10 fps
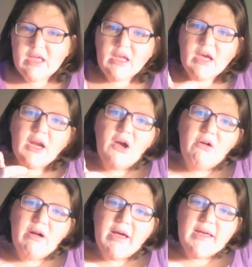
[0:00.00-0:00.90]
Gotta
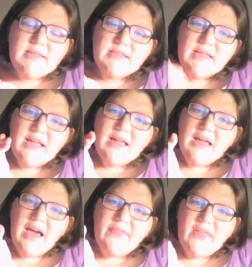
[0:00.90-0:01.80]
go, guys.
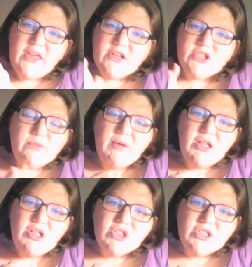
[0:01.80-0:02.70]
I thank you so
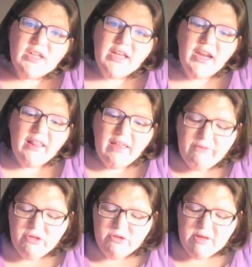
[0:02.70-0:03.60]
much, and I love
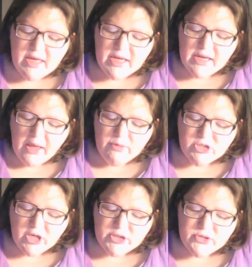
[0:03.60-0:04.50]
you, and I will
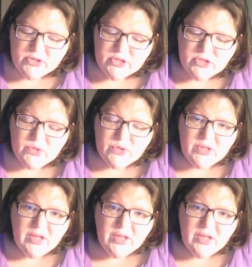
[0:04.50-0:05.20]
talk to you soon.